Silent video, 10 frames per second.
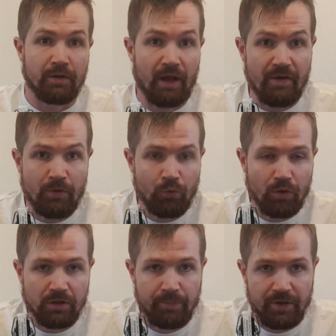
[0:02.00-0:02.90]
Hi everyone,
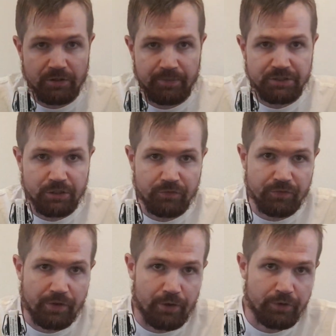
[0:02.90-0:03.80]
welcome back to my channel
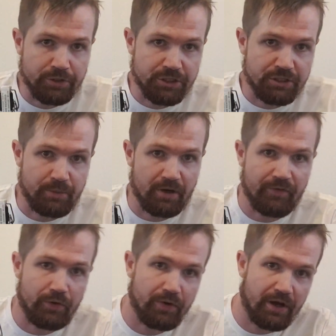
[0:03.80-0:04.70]
for another interesting
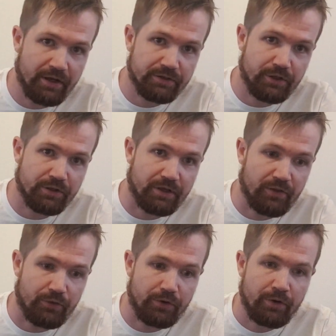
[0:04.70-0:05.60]
review and
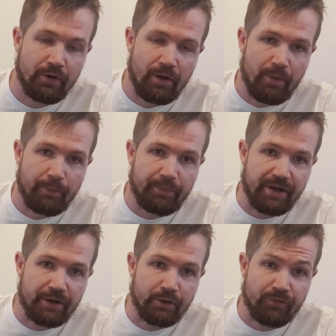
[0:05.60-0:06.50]
another
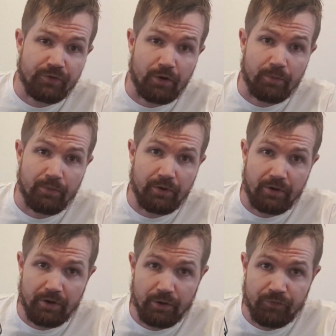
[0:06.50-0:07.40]
beer from
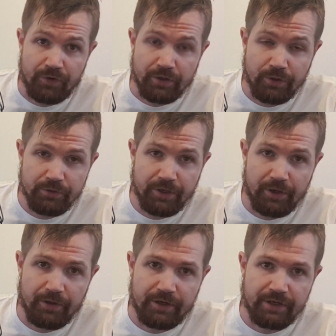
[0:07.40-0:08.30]

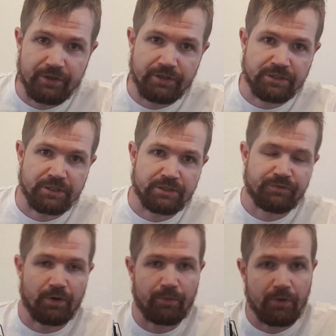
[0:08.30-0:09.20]
Franconia, and this is
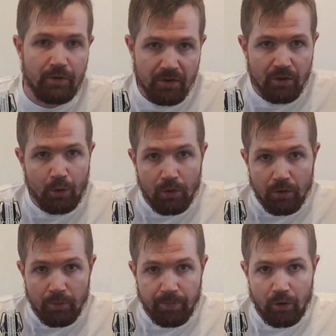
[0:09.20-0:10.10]
from
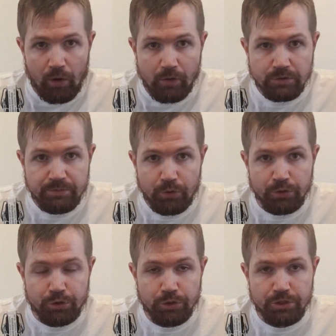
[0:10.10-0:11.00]
Brauhaus
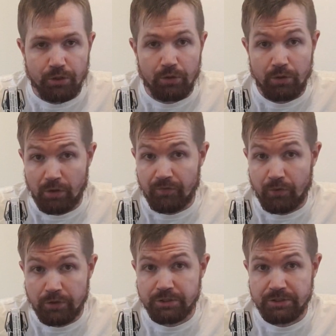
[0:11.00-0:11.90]
Budenschuster. Of
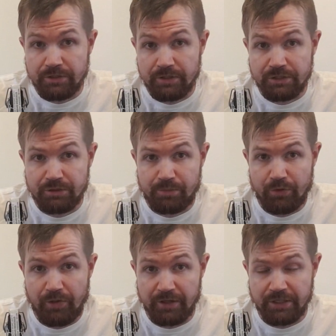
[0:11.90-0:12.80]
course, this is a
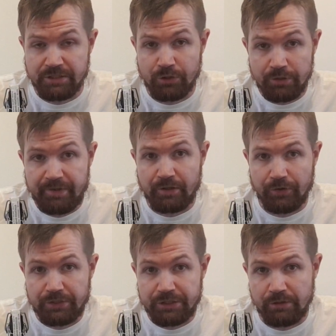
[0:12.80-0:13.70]
brewery that has not been on
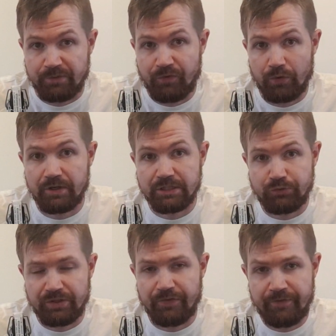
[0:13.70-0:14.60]
the channel before. It's
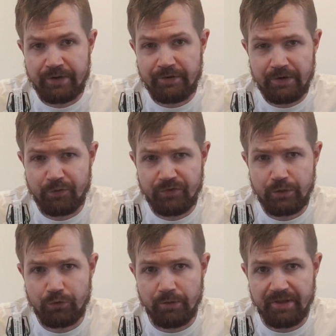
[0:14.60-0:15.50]
one of the very, very
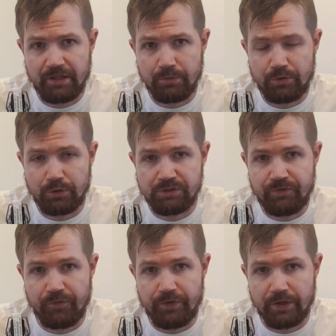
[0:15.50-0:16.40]
few remaining breweries
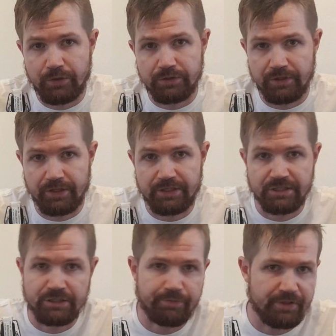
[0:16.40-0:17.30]
from Franconia that
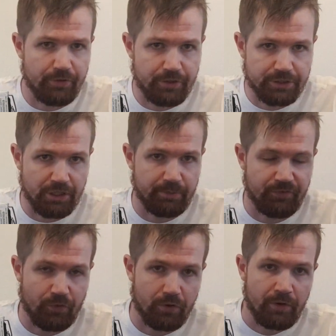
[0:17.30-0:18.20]
hasn't been on the channel
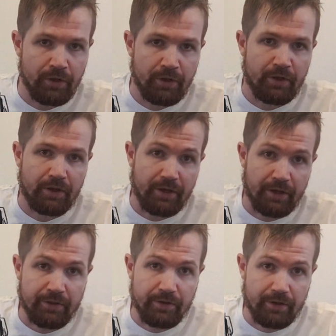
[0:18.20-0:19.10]
before.
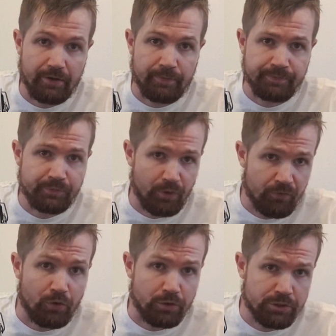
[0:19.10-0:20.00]
And of
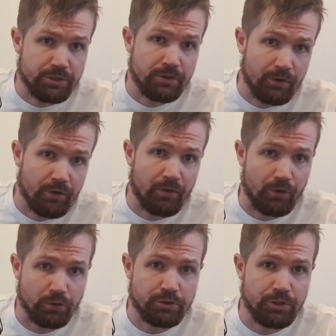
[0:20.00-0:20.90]
course,
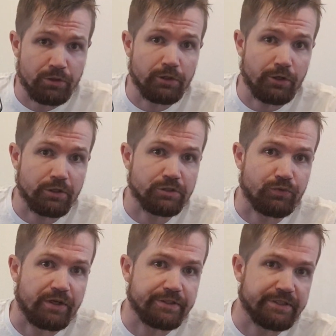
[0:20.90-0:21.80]
those last
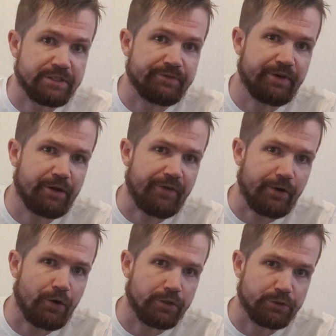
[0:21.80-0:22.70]
ones is very,
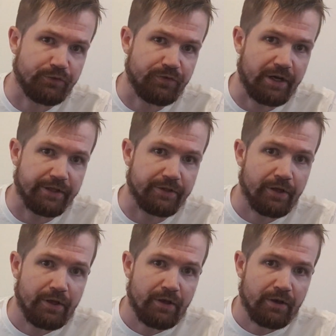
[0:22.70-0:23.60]
very hard to find.
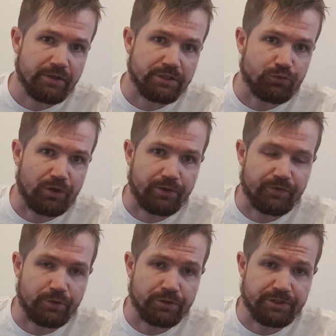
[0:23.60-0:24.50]
This is one of
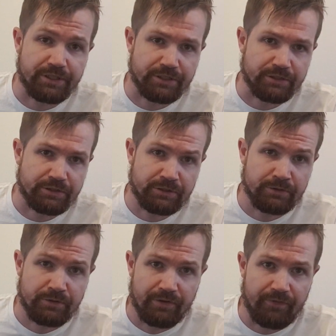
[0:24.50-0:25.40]
those that
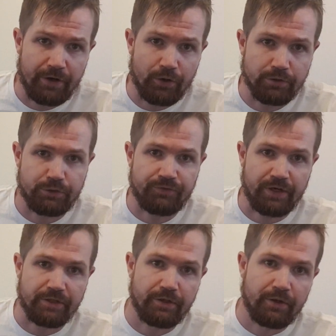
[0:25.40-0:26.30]
is very hard to
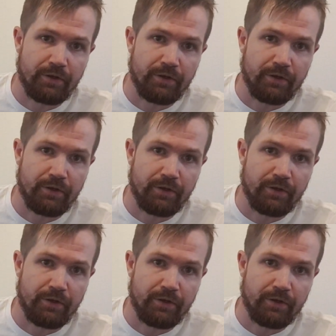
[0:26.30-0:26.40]
find.